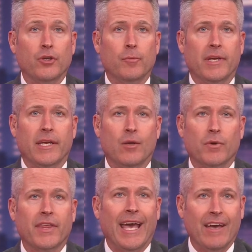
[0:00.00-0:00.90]
We do begin
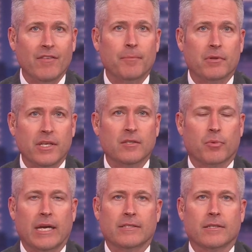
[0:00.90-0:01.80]
with the heavy police
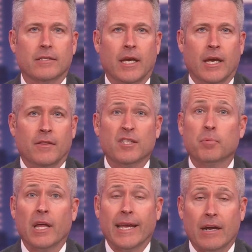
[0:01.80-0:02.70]
presence, this
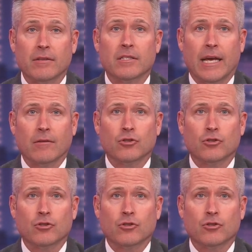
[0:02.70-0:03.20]
playing out in South